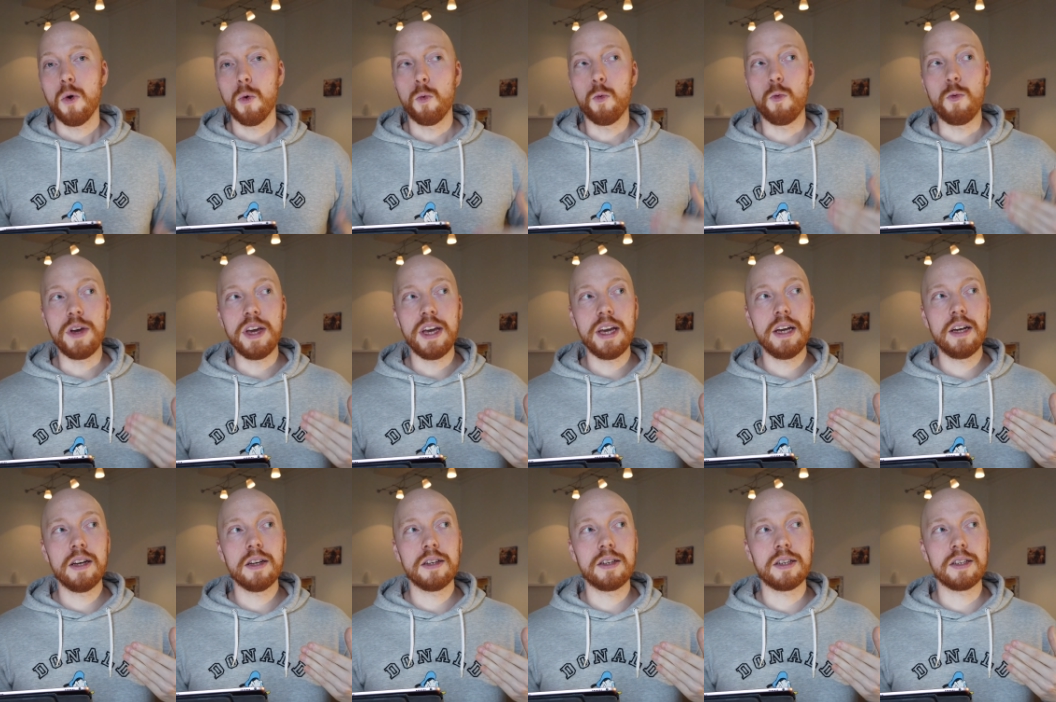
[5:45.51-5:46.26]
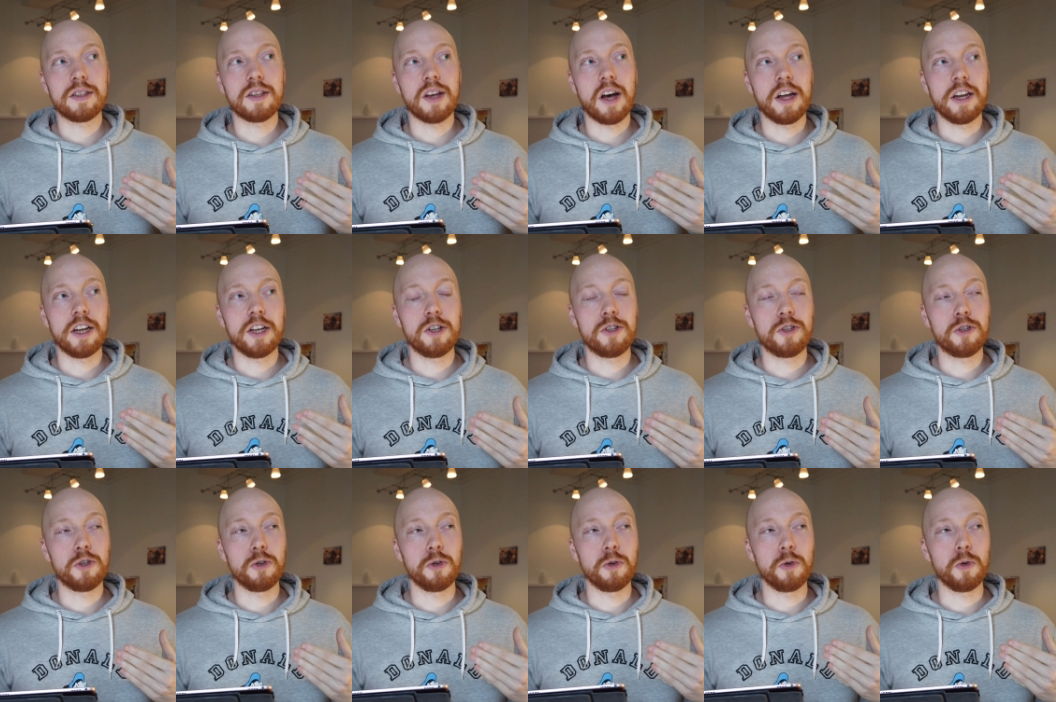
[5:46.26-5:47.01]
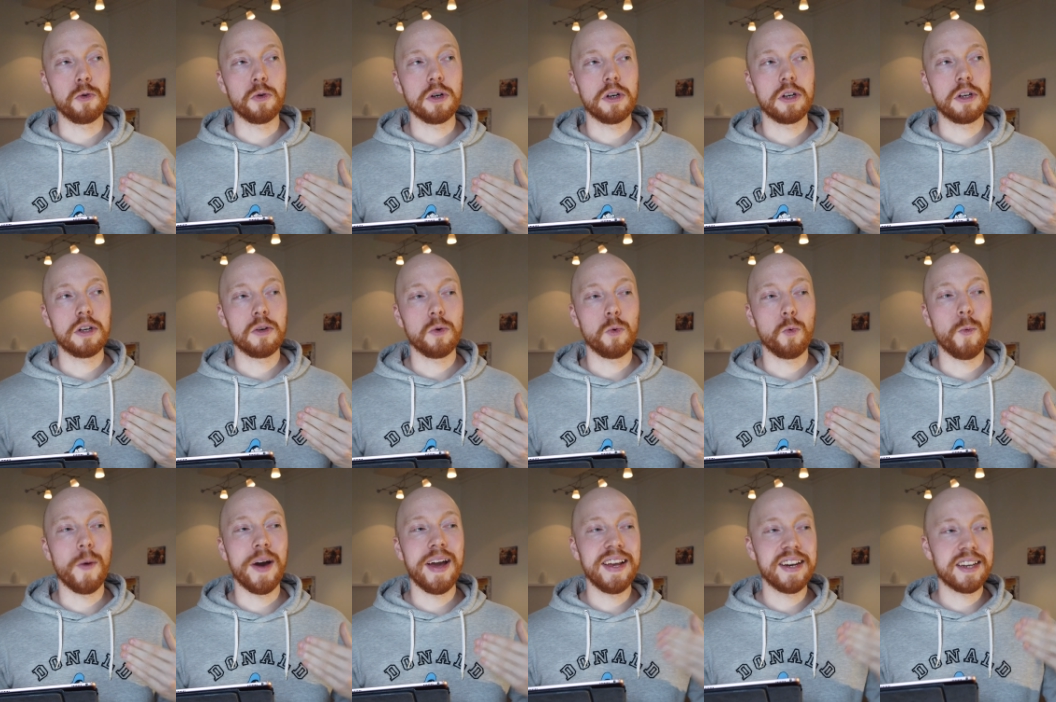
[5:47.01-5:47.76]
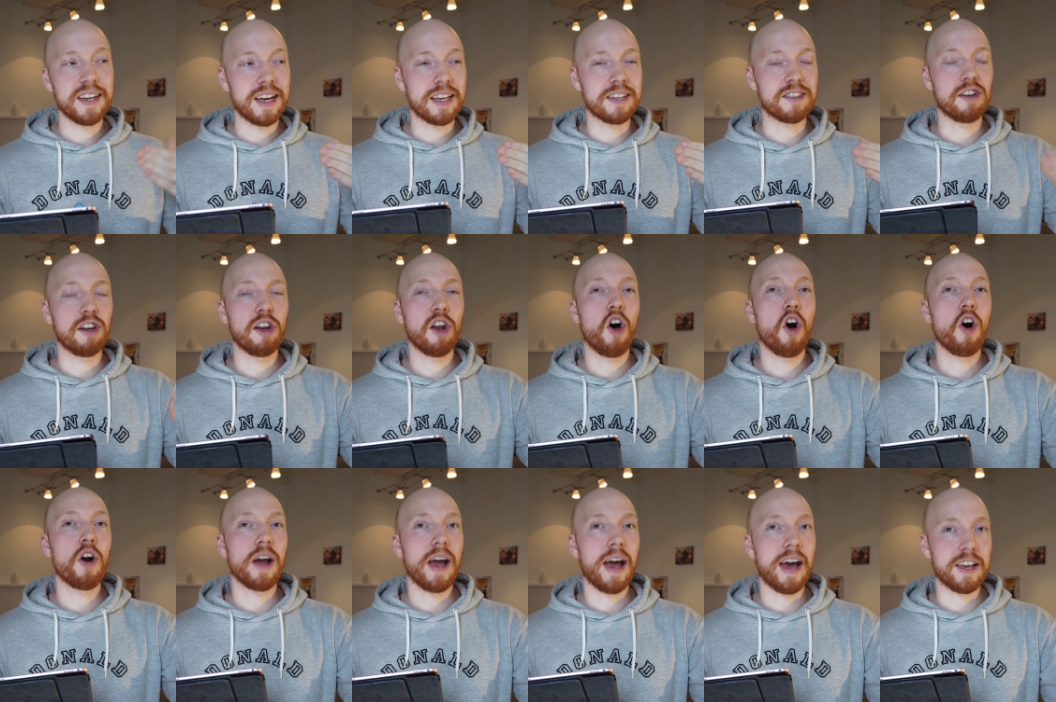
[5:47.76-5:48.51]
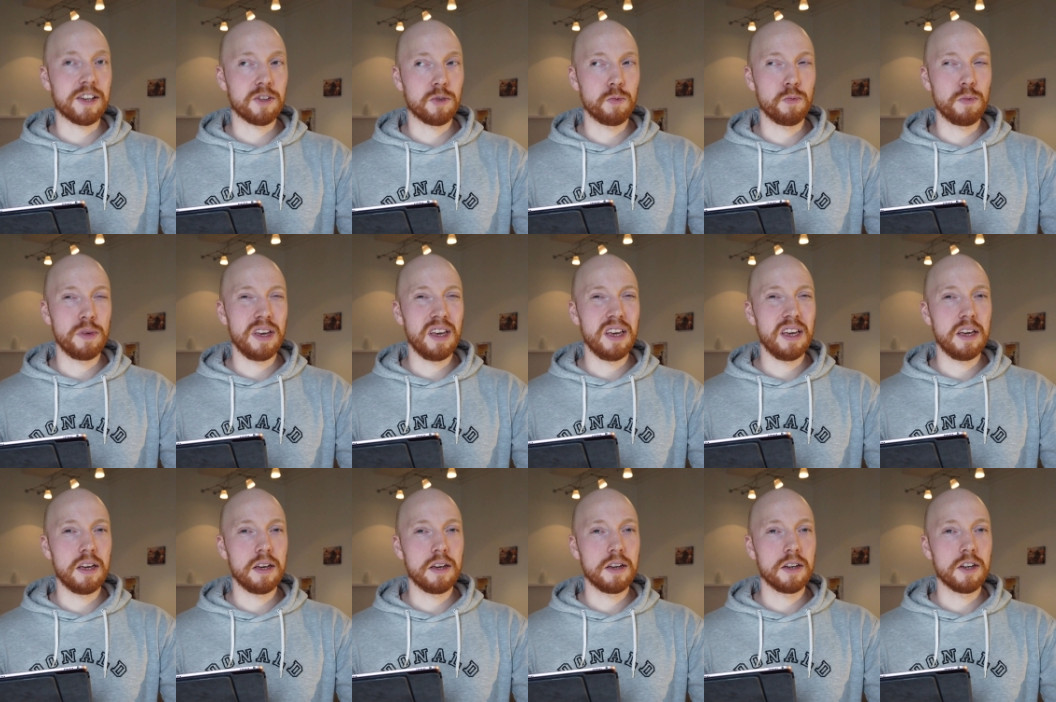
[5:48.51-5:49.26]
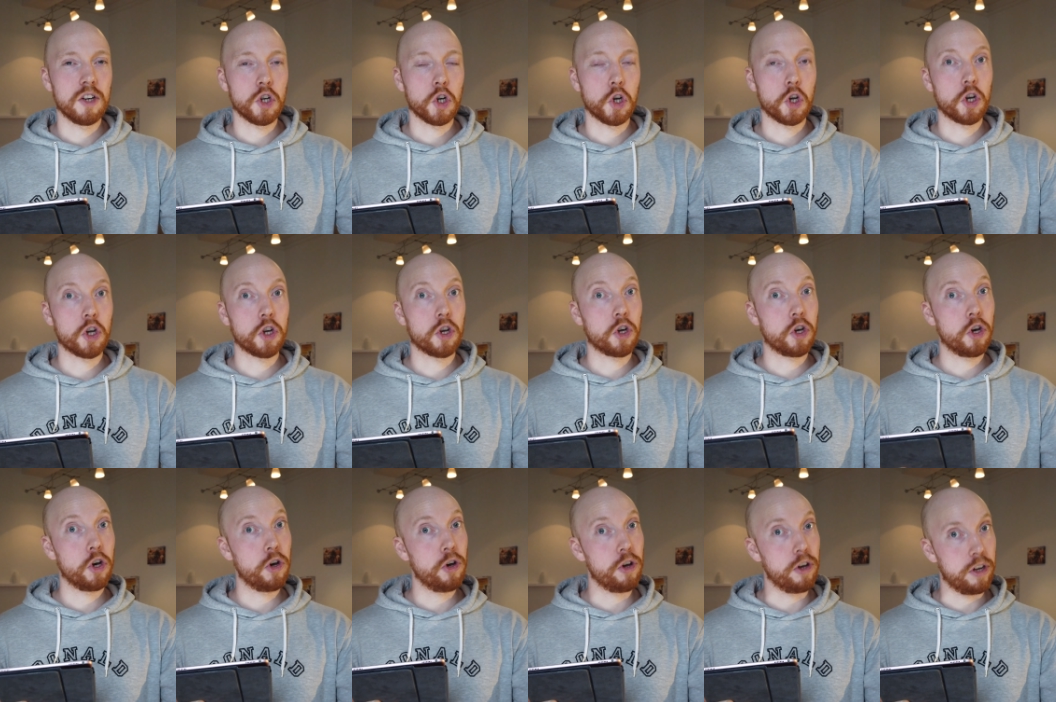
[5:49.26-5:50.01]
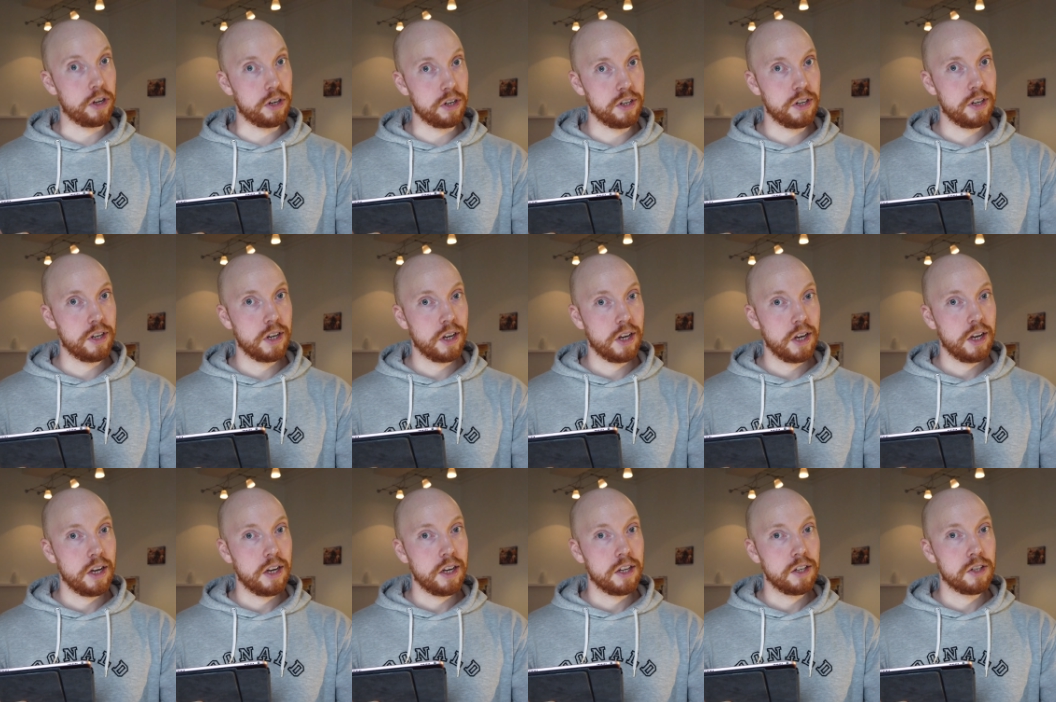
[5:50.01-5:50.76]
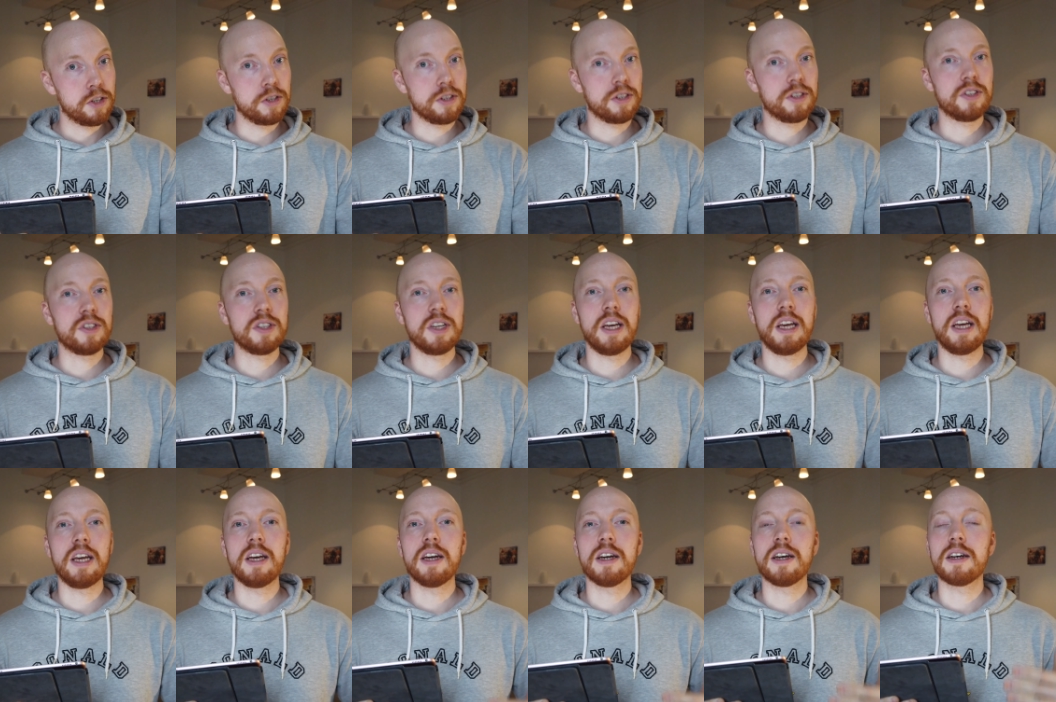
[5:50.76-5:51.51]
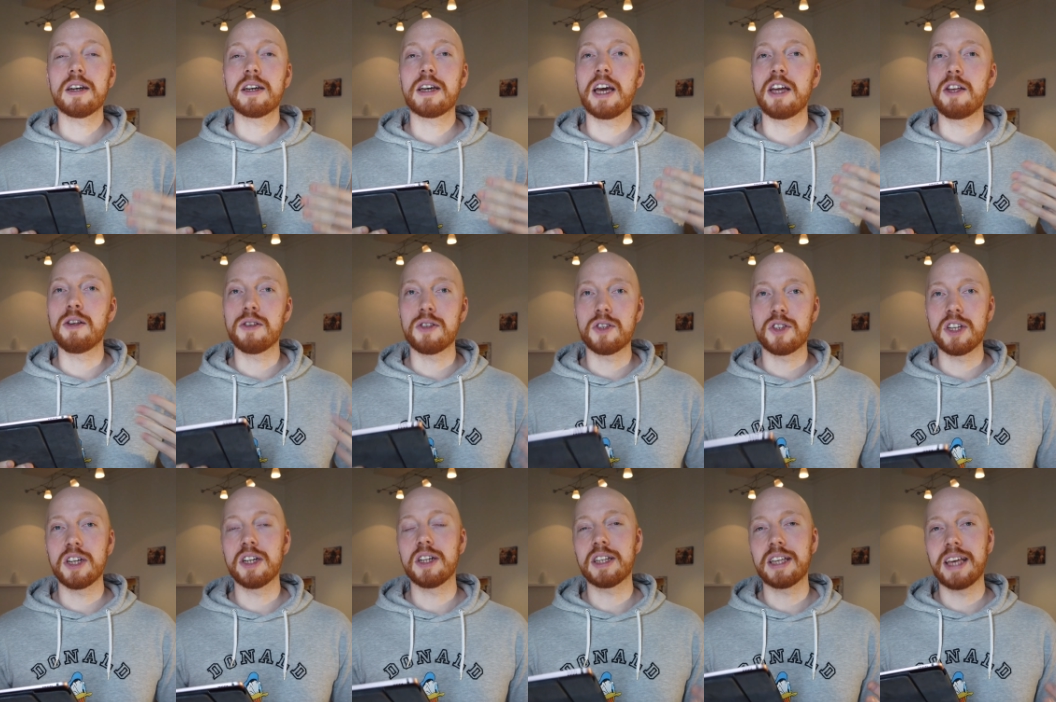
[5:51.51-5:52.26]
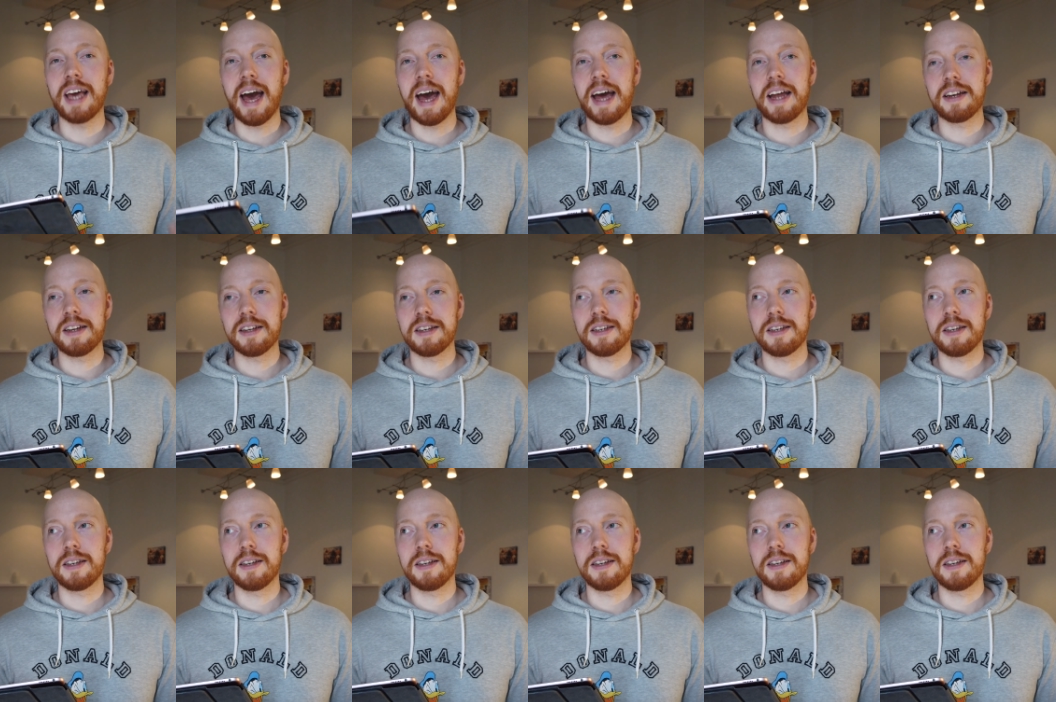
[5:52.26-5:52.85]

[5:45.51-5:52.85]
We decided to wait as long as we could to see, can you still get